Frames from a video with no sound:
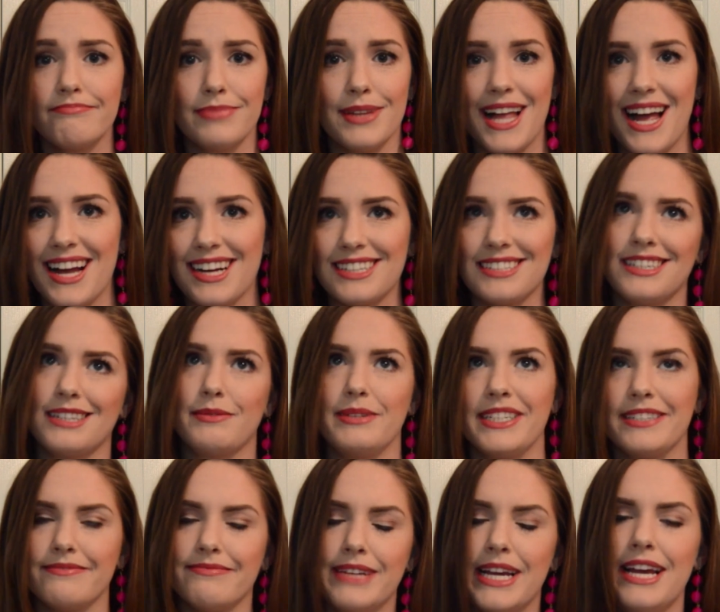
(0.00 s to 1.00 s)
Black, I
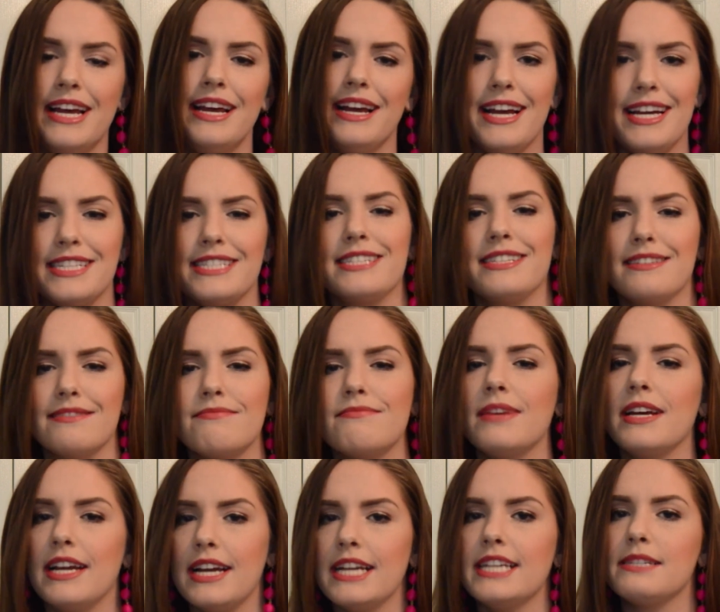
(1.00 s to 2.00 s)
mean, it's
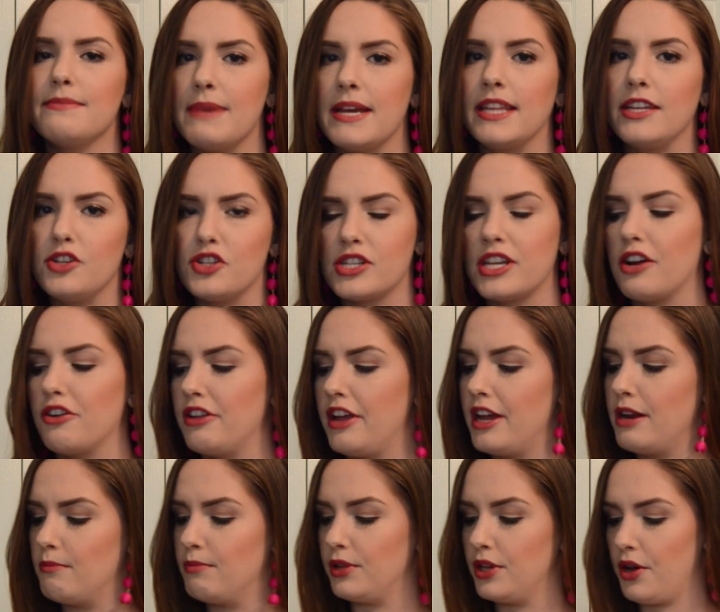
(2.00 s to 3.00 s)
mainly just
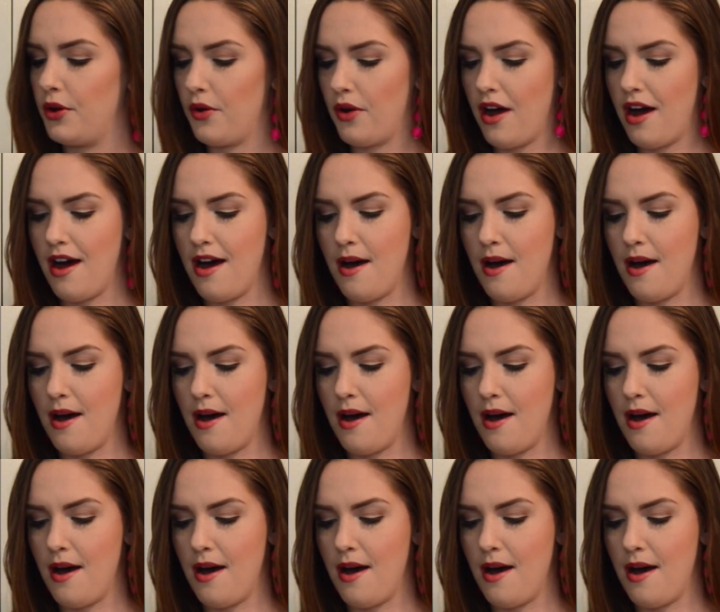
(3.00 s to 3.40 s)
Carolina blue.